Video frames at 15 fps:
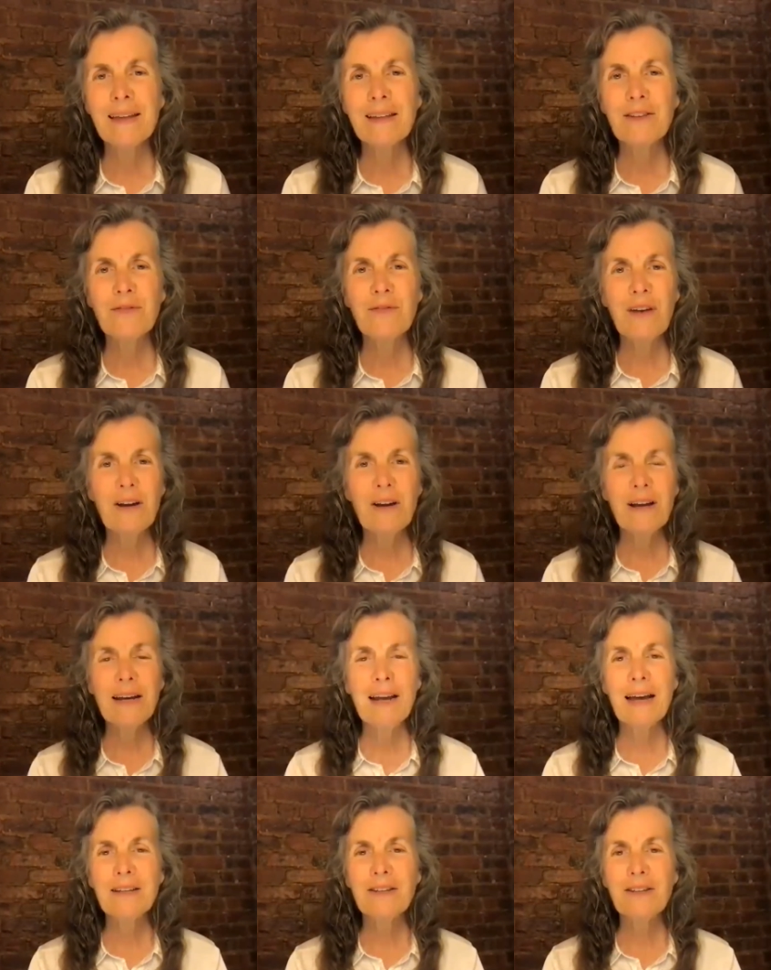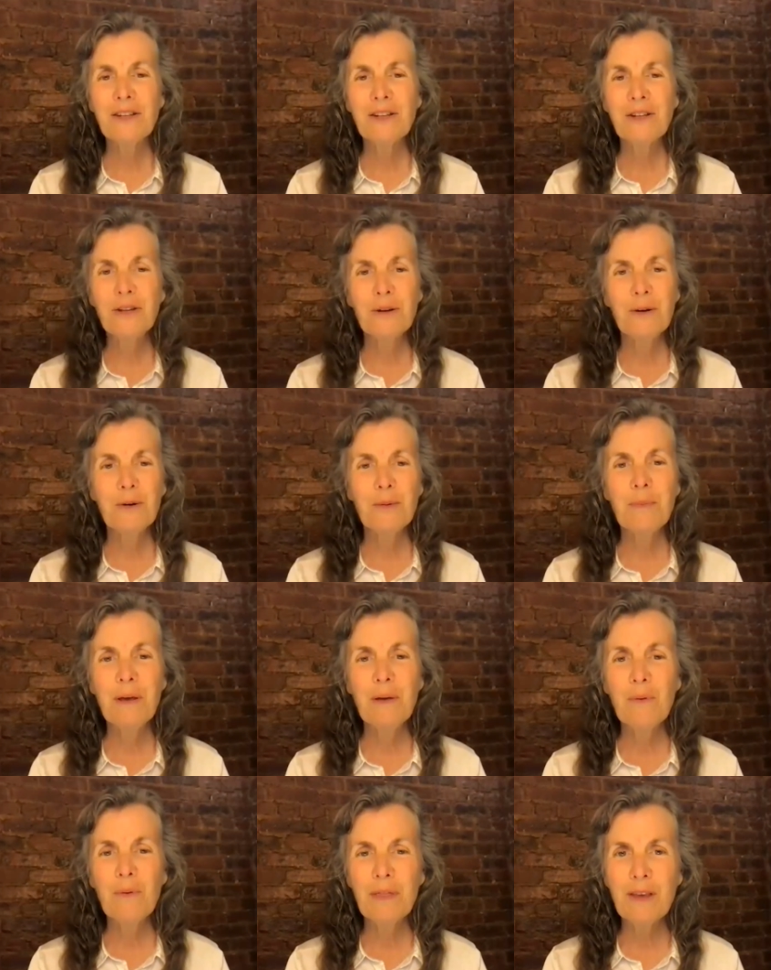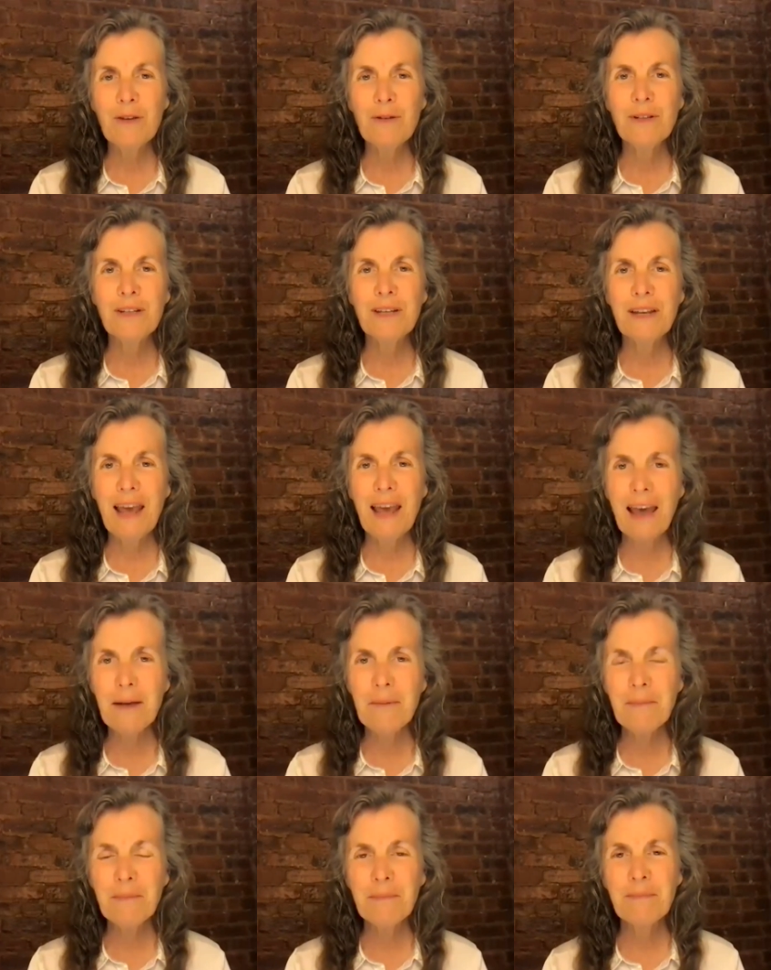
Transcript: It's very nice to be with you today.